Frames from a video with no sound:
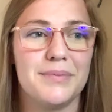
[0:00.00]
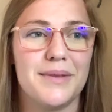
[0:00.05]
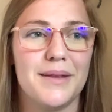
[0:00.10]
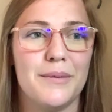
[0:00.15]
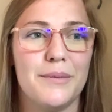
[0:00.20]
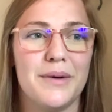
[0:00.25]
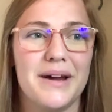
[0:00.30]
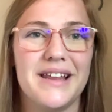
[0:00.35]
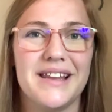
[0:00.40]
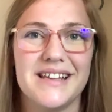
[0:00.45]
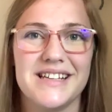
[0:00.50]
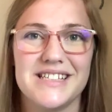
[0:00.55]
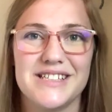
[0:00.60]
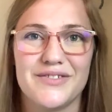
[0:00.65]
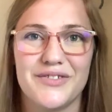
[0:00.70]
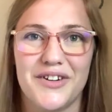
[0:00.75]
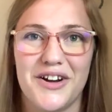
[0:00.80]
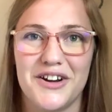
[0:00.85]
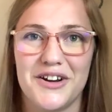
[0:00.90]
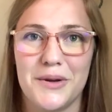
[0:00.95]
The wait list
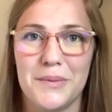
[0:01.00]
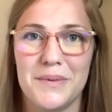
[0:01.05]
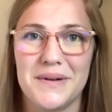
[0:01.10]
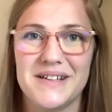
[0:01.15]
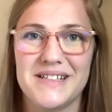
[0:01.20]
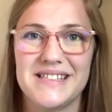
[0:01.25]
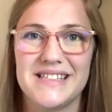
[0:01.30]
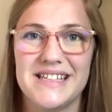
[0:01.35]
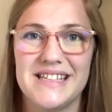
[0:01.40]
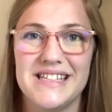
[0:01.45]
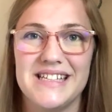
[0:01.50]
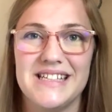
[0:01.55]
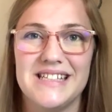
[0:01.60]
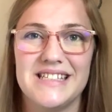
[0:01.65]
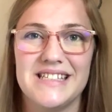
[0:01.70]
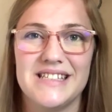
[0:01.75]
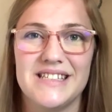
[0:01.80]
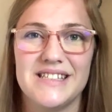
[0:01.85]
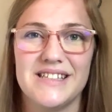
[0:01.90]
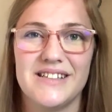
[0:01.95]
for audiobooks
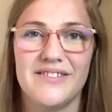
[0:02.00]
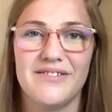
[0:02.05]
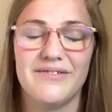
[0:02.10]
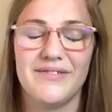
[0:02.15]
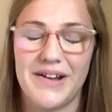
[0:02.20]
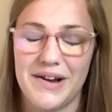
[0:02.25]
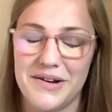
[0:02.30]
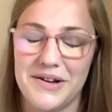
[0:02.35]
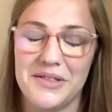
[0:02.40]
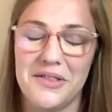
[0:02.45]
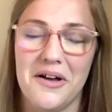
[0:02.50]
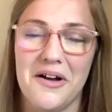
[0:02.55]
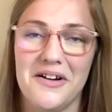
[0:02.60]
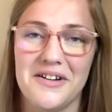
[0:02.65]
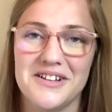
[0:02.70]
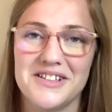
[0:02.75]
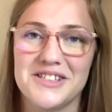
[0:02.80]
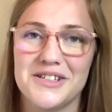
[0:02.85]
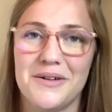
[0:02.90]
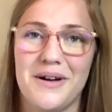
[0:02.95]
is very
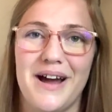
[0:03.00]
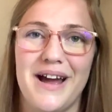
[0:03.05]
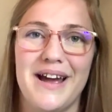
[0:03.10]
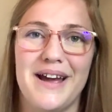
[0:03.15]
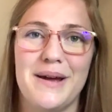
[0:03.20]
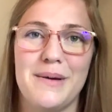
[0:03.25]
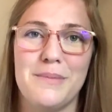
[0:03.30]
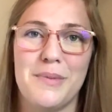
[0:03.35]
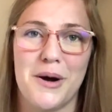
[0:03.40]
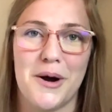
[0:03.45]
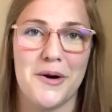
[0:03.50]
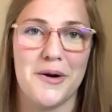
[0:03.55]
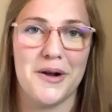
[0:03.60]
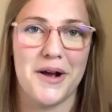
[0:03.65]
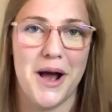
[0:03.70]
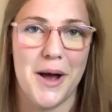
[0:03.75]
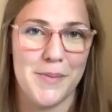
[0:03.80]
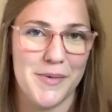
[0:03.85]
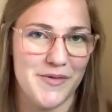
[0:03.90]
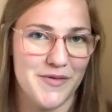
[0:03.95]
long, so I borrowed a
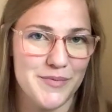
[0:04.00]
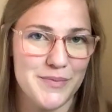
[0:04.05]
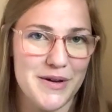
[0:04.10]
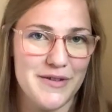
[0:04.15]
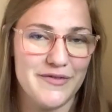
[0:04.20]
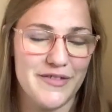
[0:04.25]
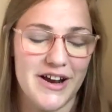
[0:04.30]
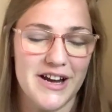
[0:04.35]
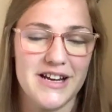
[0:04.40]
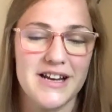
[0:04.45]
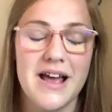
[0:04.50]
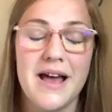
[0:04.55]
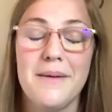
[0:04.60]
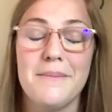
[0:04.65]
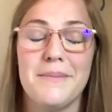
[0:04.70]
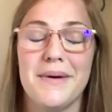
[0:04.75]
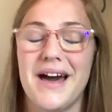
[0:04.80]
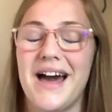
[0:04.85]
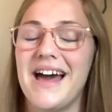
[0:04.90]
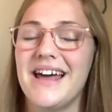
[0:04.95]
copy from my friend,
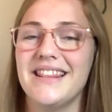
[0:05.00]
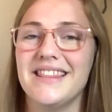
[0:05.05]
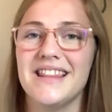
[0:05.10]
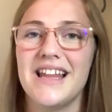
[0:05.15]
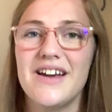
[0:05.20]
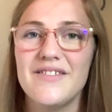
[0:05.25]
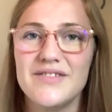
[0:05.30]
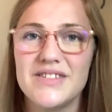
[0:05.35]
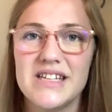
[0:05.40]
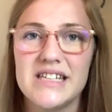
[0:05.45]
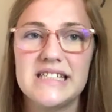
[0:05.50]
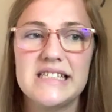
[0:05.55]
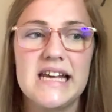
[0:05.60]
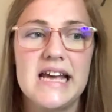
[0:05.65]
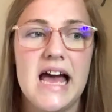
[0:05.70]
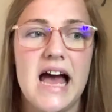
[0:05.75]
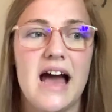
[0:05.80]
but I loved it.